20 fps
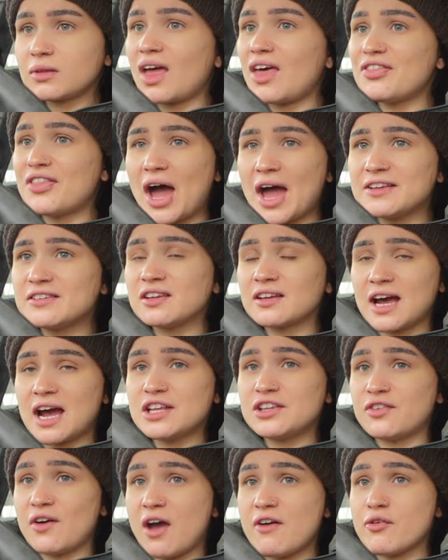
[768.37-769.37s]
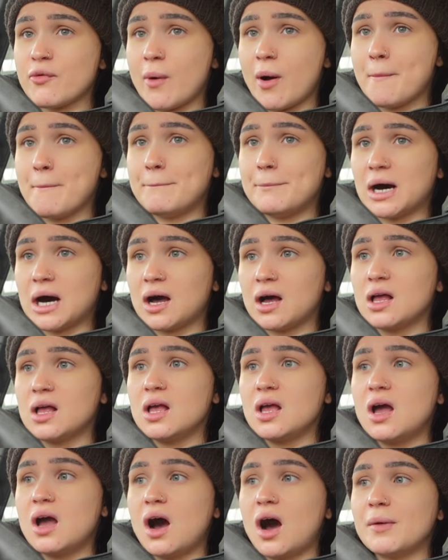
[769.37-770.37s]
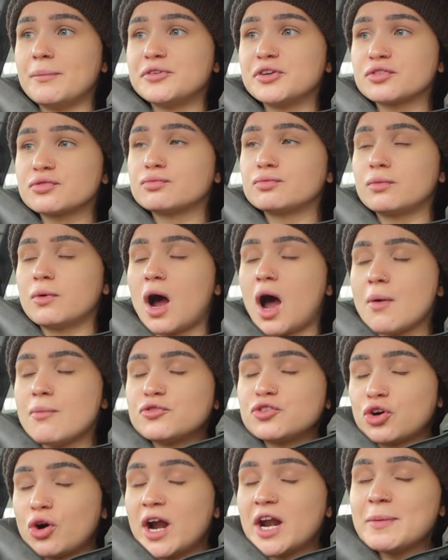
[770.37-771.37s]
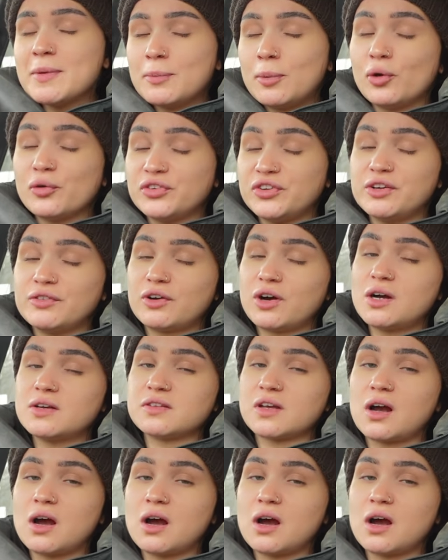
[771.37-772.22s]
that is the case for everyone, but I'm trying to be positive, guys.